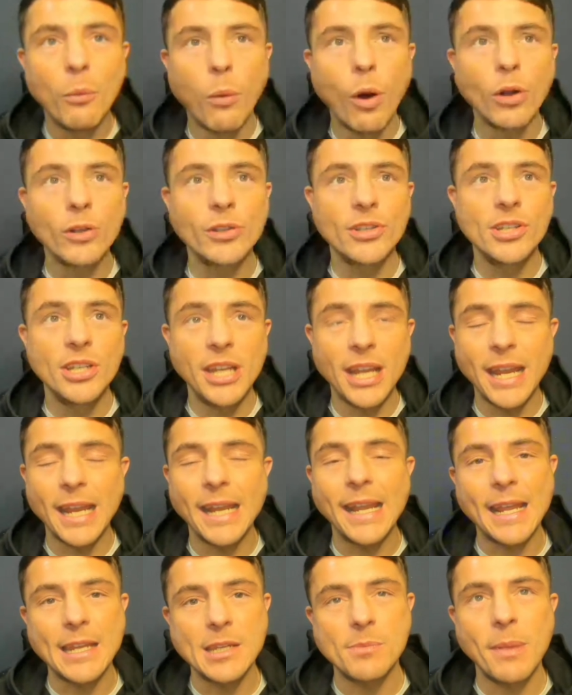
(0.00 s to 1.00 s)
what you
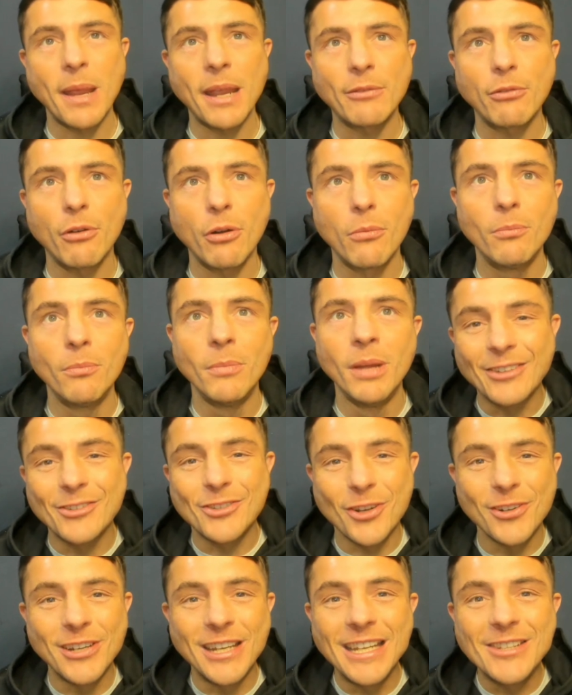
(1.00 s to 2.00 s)
can expect from
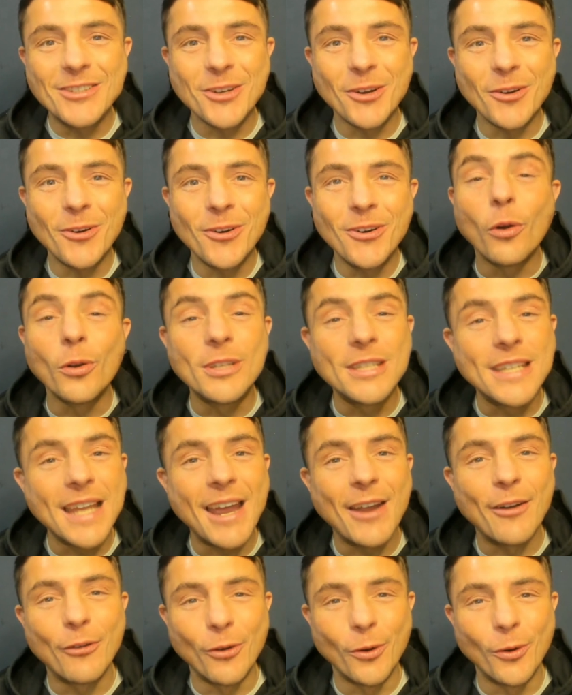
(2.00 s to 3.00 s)
Antoñito
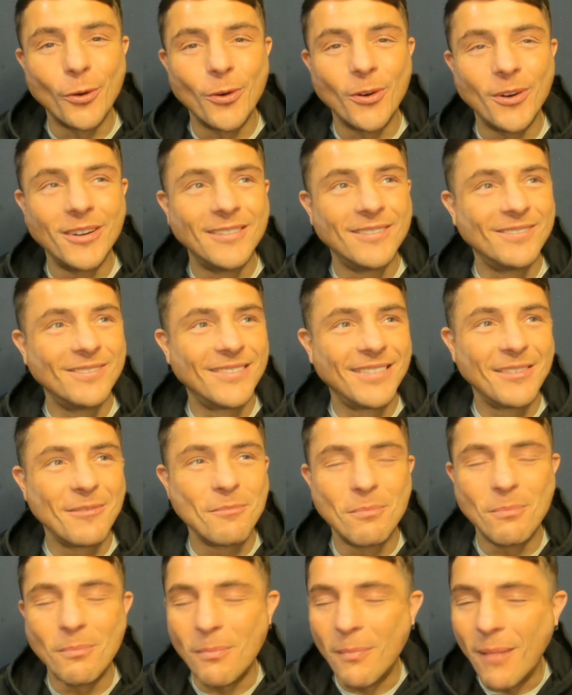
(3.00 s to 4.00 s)
Cordero.
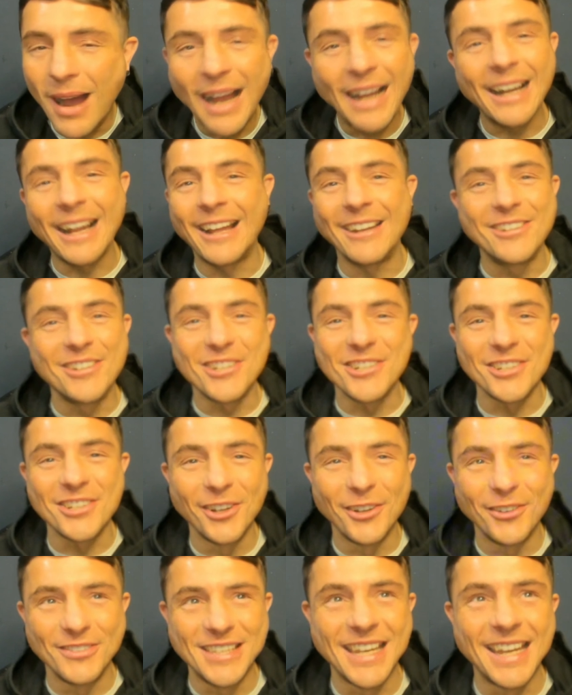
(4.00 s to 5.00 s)
Man, I just
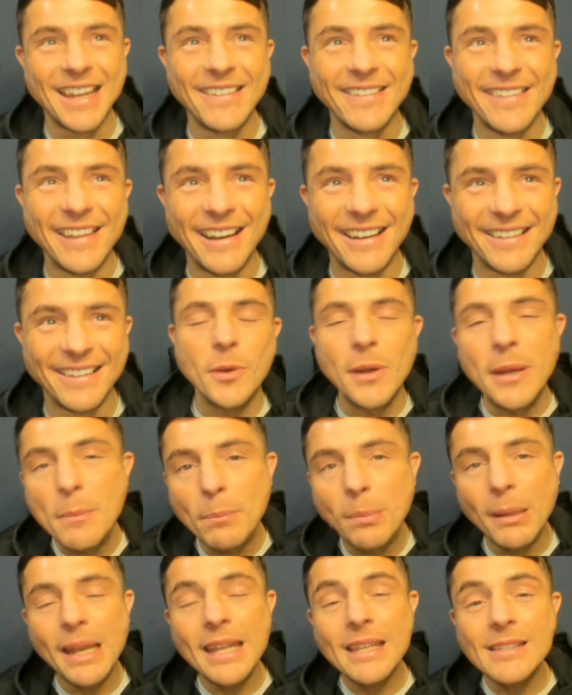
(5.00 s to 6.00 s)
love seeing that. So he
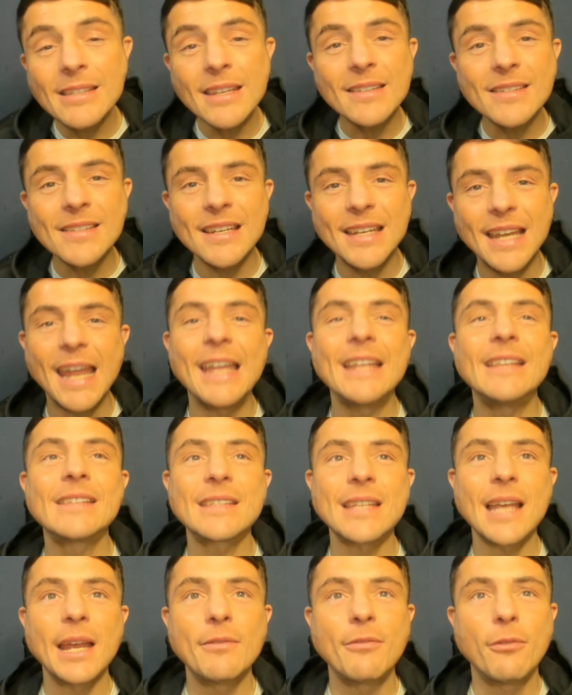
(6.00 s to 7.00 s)
plays as an
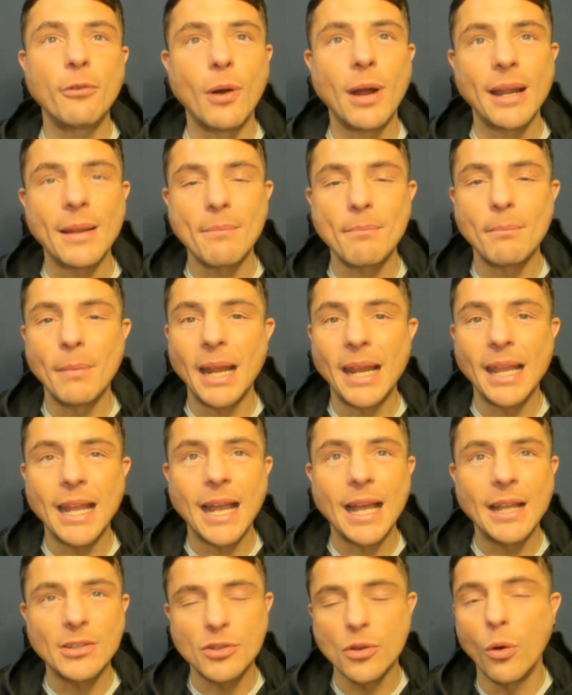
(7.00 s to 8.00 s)
inside forward at
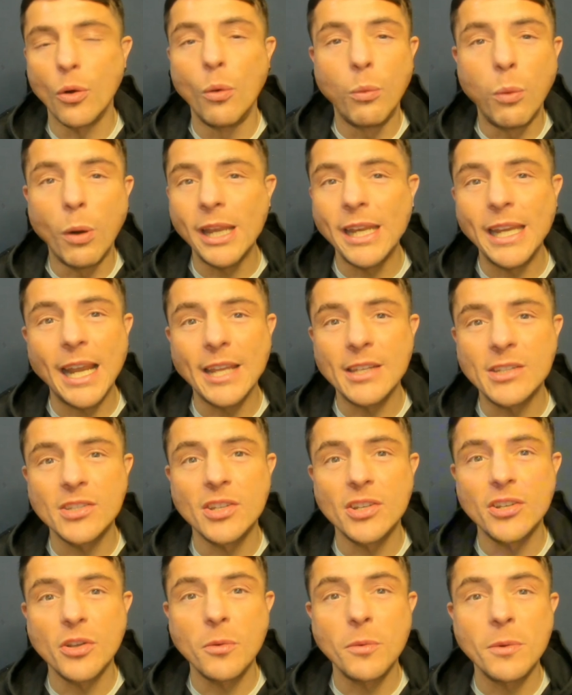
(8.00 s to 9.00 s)
Malaga. So what he likes
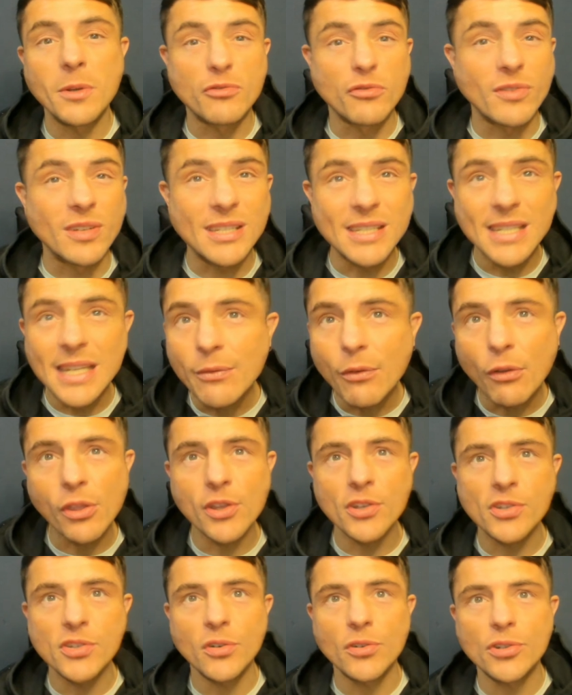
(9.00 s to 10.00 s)
to do is receive on
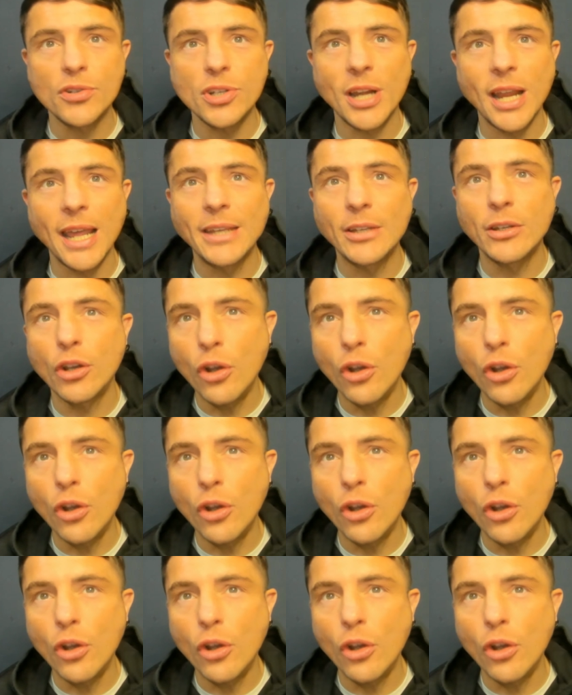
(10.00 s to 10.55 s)
the touchline,